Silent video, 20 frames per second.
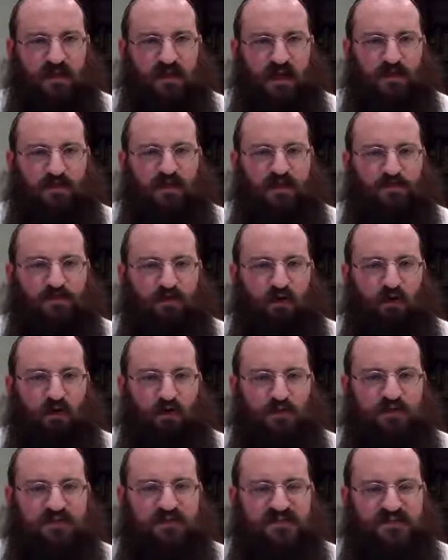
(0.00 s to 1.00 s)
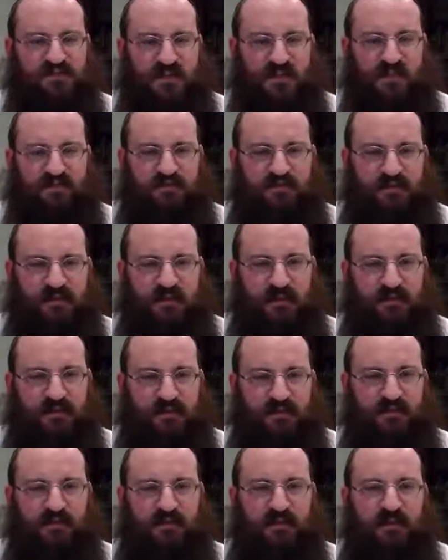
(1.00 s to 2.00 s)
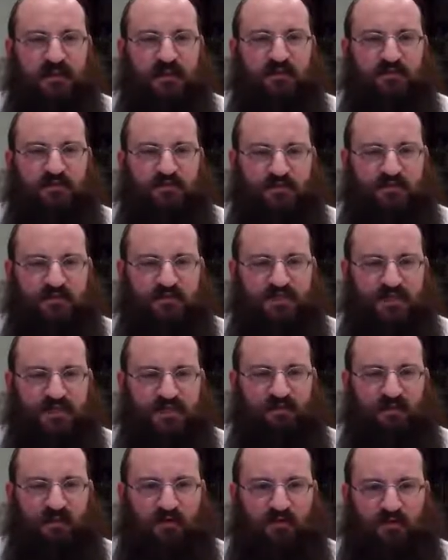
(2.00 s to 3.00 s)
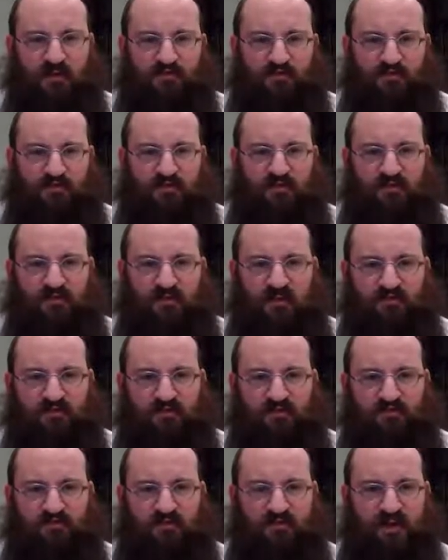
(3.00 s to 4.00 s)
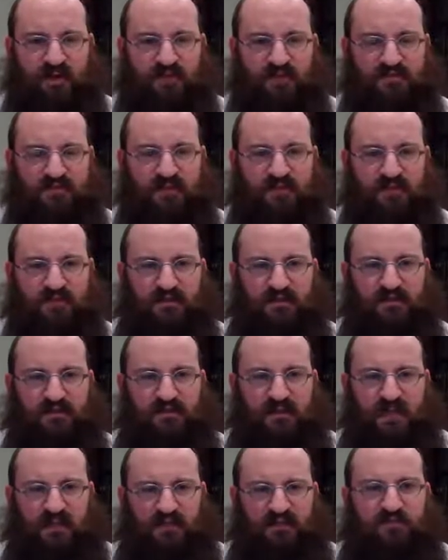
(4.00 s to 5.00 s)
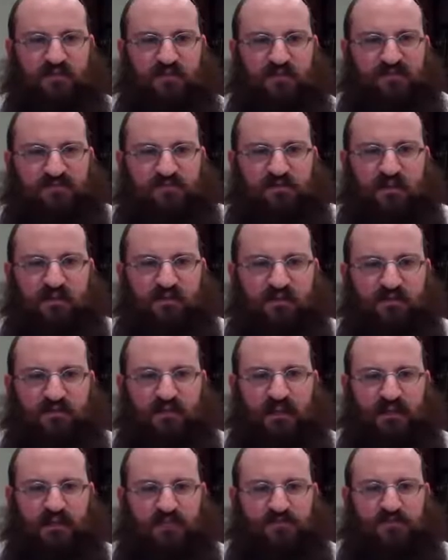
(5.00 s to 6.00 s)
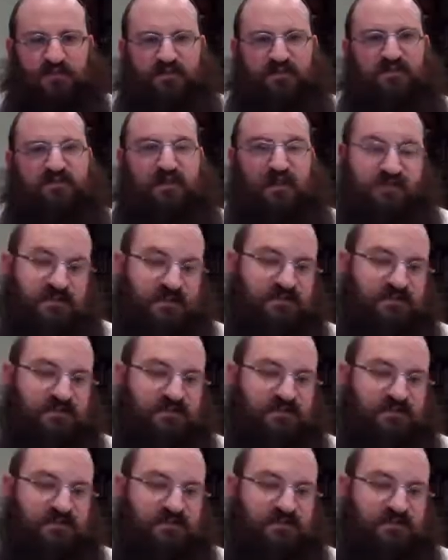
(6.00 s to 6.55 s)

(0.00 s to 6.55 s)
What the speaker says: and then to hold his hands up to the cheekbone level, to the level of the payas like this, elbows forward, not off to the side.